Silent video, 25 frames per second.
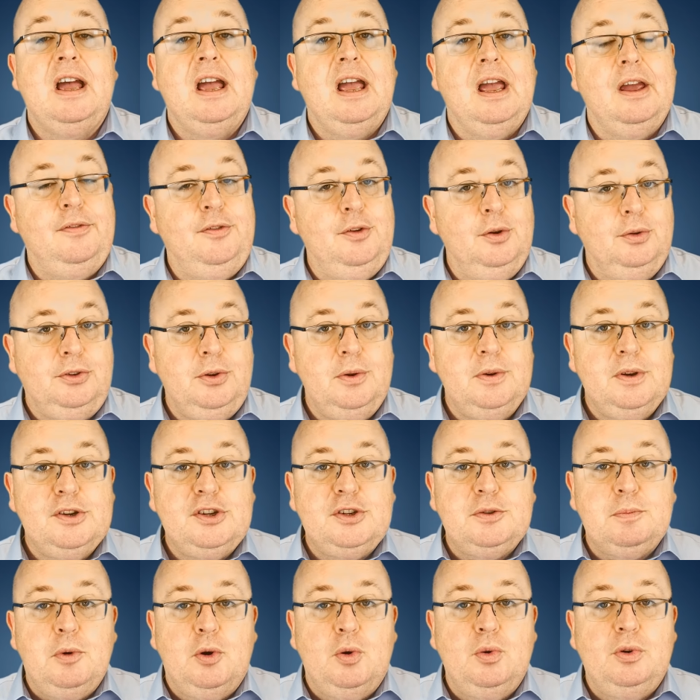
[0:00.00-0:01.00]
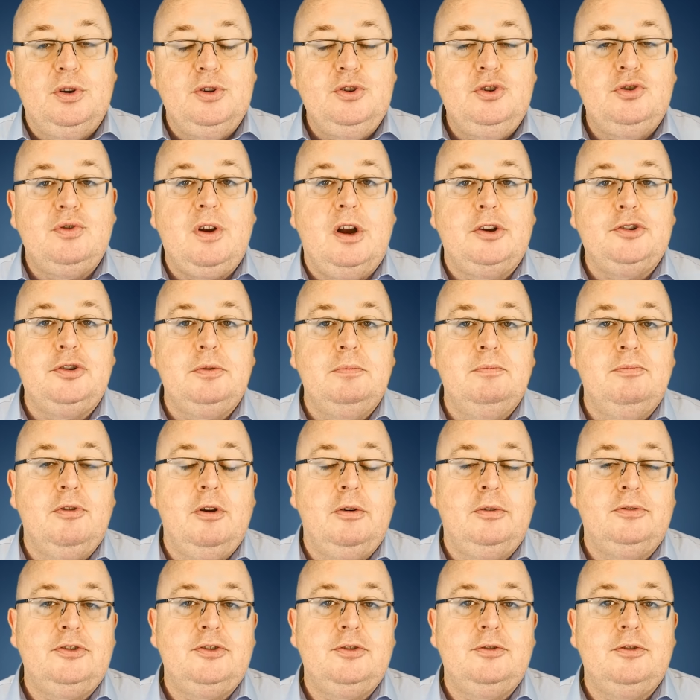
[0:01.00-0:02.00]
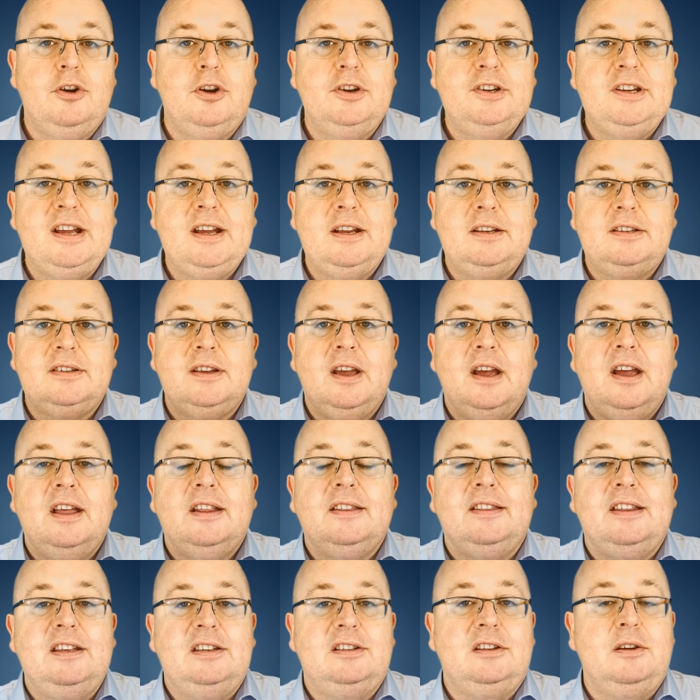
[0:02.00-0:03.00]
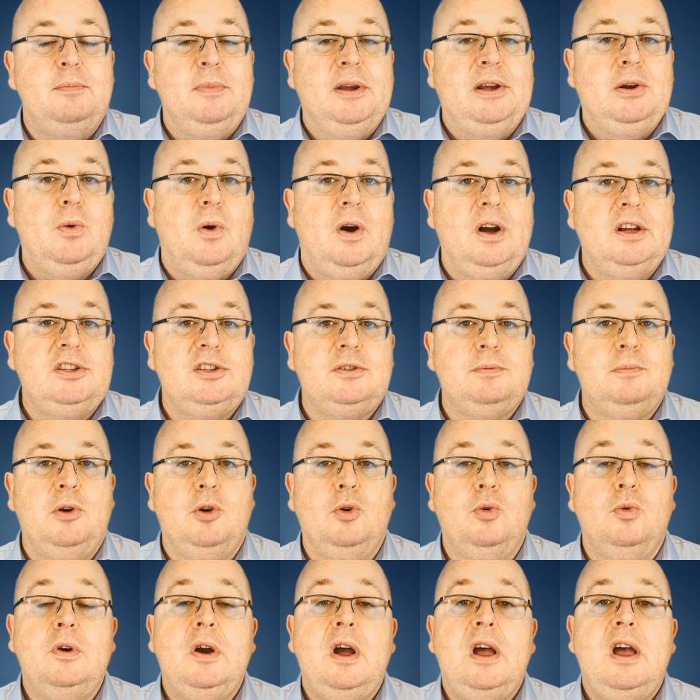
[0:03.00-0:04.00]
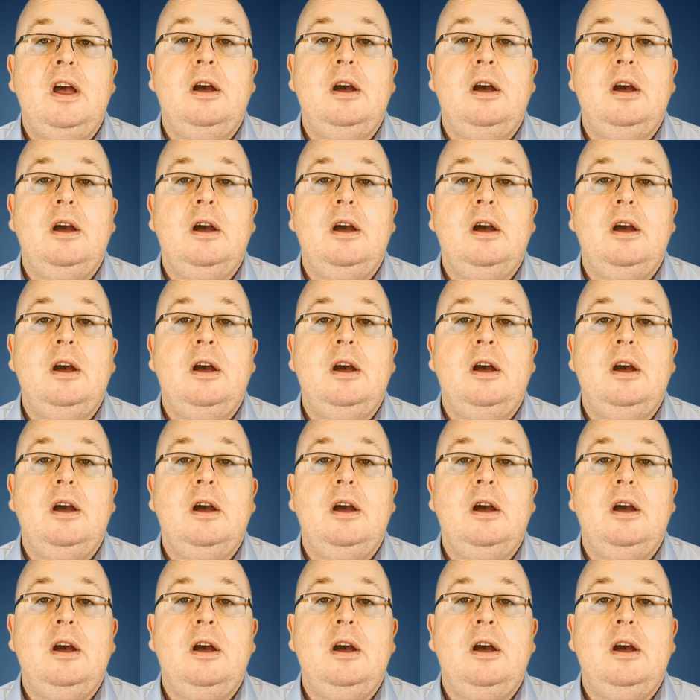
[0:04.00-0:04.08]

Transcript: If you're doing a small construction project, this can be quite small.